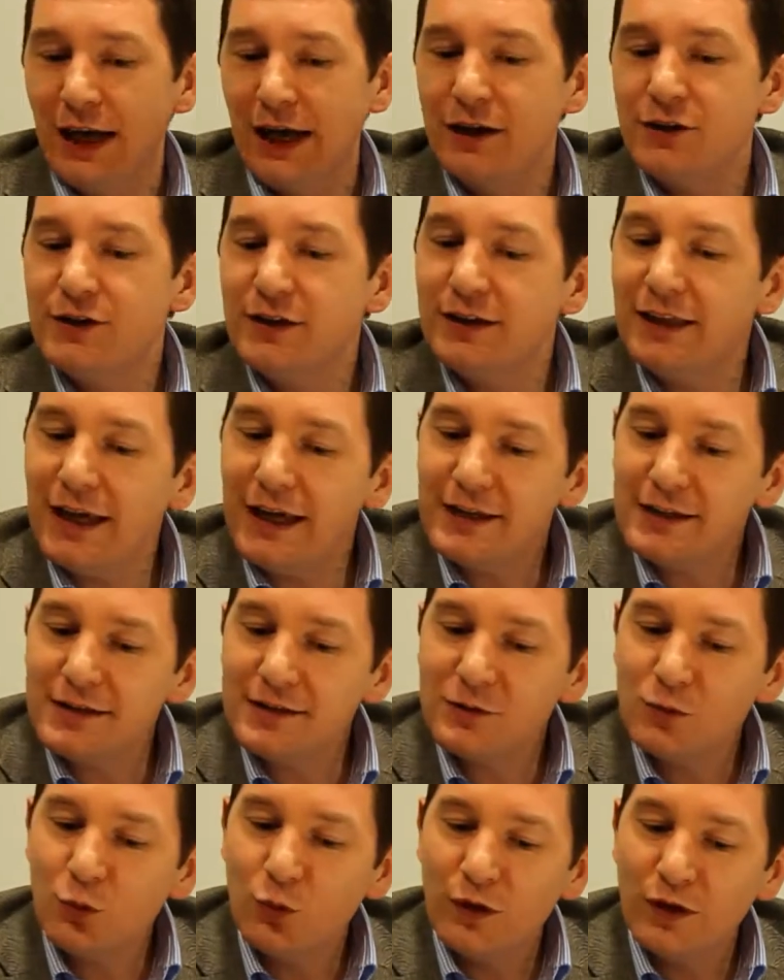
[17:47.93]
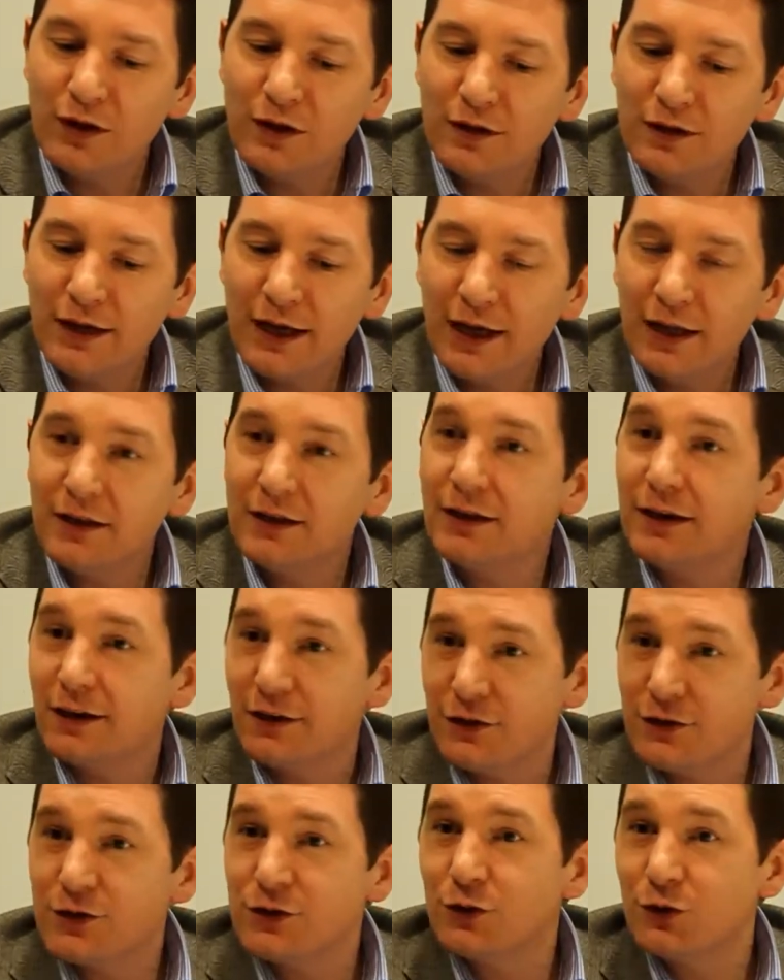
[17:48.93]
And you see, that's where the
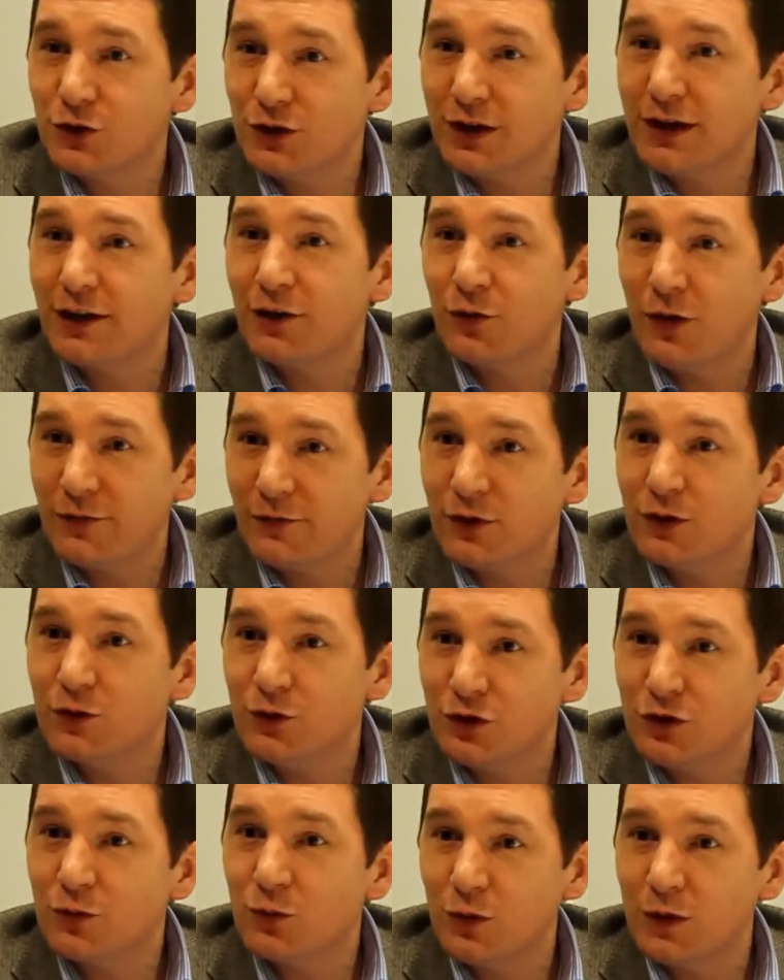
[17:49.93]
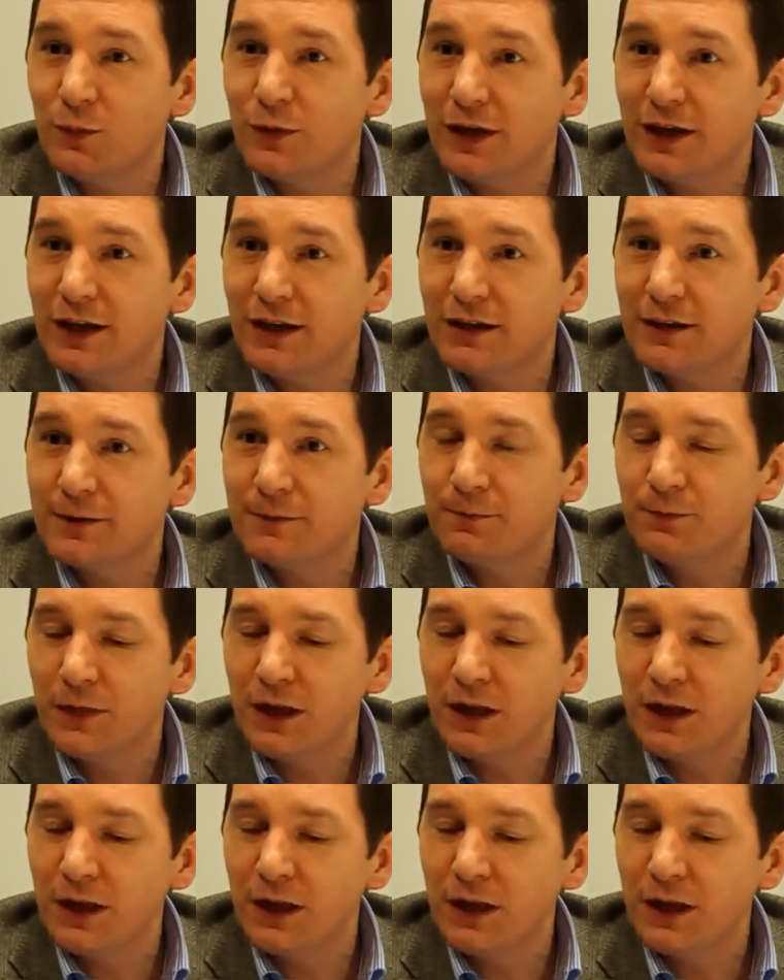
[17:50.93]
healthcare and the social care revolution will begin.